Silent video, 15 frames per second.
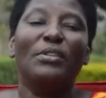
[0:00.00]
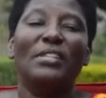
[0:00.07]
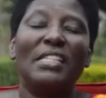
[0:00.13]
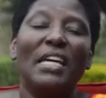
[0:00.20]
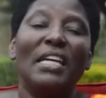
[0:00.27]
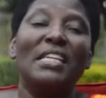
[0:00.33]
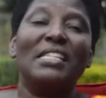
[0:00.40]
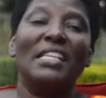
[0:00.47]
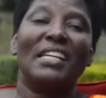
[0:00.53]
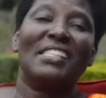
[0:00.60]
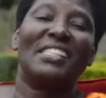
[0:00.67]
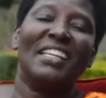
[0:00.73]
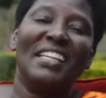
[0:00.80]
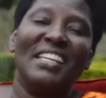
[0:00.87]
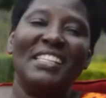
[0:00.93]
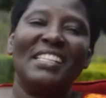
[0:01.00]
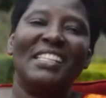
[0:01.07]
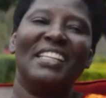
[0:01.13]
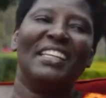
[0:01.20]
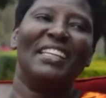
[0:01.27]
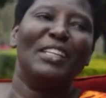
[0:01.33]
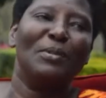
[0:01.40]
we say His Excellency,
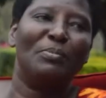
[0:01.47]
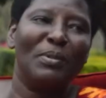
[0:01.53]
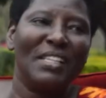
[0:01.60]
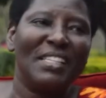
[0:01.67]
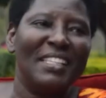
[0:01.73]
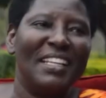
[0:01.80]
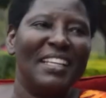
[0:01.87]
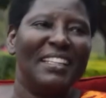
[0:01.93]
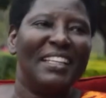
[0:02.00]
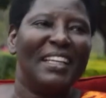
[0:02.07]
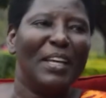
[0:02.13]
the guild president,